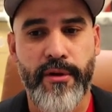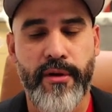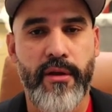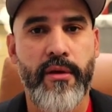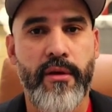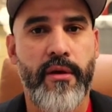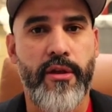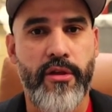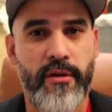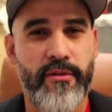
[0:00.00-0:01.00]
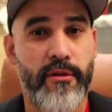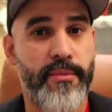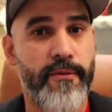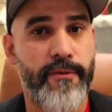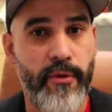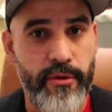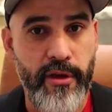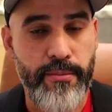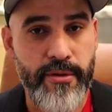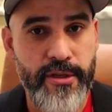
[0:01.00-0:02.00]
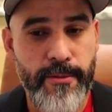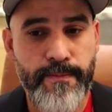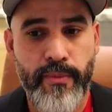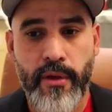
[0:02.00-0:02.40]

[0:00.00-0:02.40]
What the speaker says: market adjusted about 14%.